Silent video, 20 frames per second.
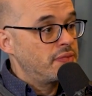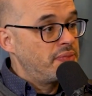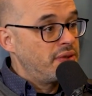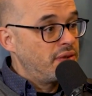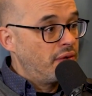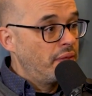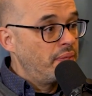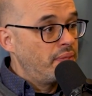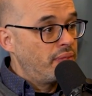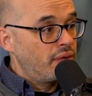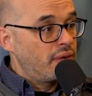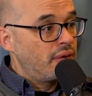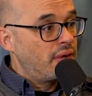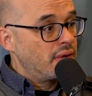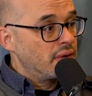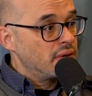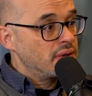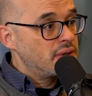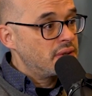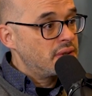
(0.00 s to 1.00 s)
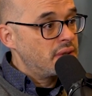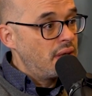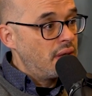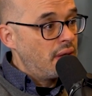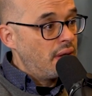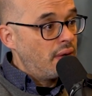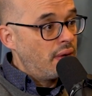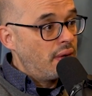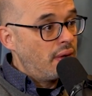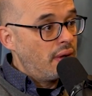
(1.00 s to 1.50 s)
Beyond Burgers
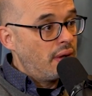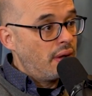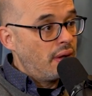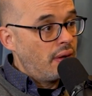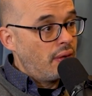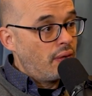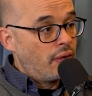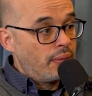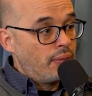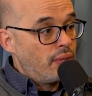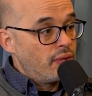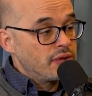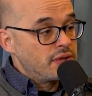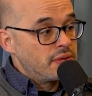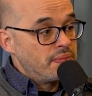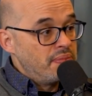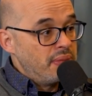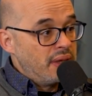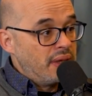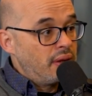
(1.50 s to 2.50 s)
or most